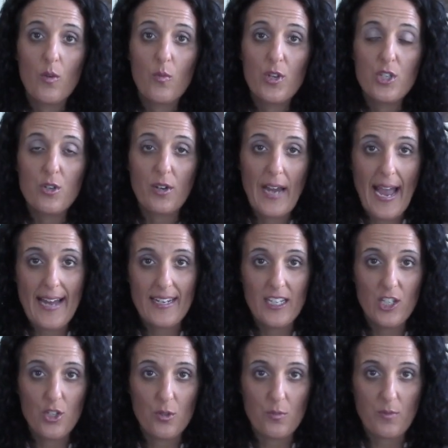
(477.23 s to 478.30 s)
when you're
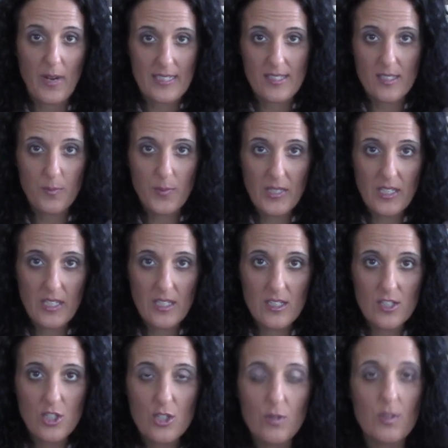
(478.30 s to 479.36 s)
adding your
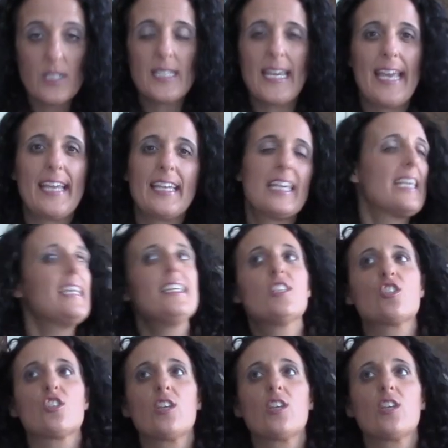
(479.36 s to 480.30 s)
recipes, you can take each,